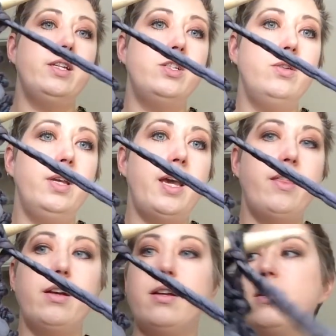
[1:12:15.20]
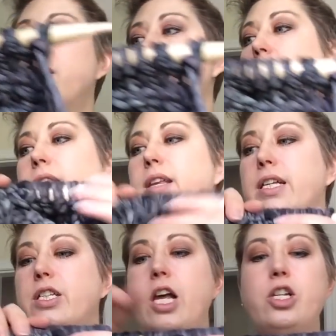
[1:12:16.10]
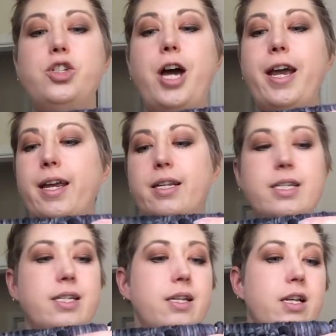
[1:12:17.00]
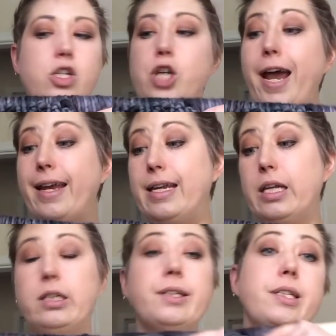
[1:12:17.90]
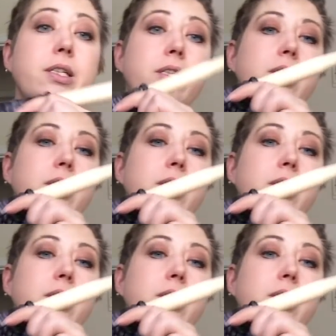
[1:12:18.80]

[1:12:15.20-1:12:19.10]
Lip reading: it two together on these giant needles.